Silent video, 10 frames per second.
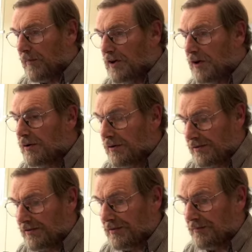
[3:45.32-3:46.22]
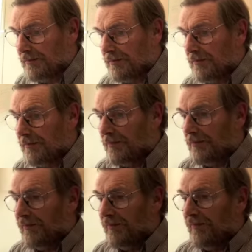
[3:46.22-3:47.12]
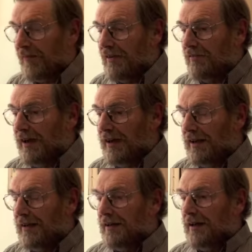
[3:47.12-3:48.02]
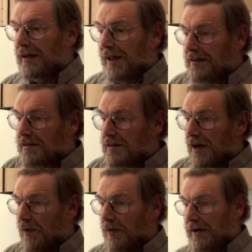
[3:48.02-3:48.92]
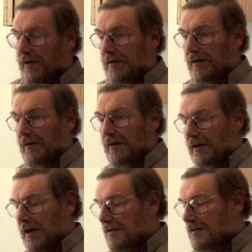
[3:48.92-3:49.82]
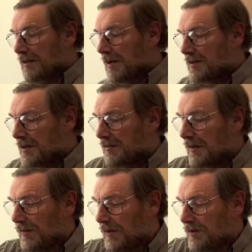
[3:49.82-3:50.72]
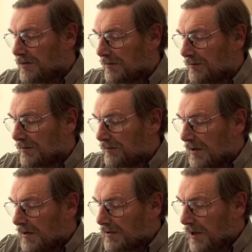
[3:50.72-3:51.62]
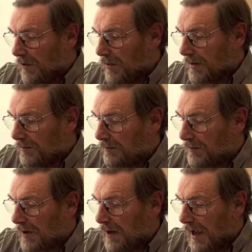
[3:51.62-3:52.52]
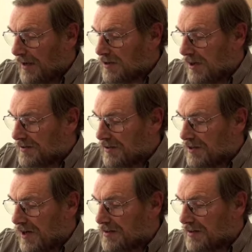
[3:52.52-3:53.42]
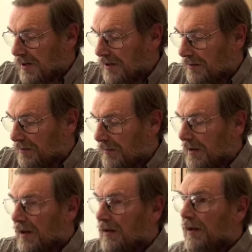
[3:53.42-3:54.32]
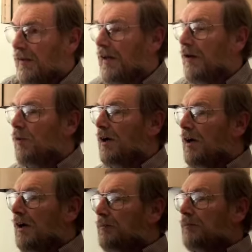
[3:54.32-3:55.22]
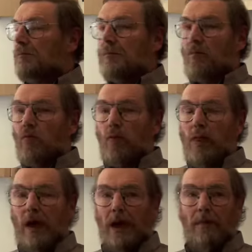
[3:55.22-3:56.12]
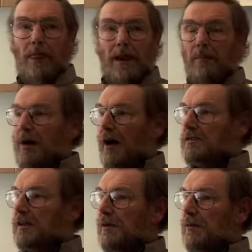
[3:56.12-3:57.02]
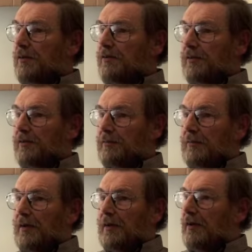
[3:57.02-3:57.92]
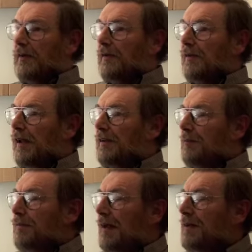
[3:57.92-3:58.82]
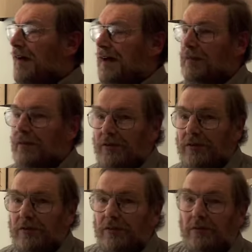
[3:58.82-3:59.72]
used really against Darwin and against the idea of evolution. Darwin actually suggested that there were particles in the blood of animals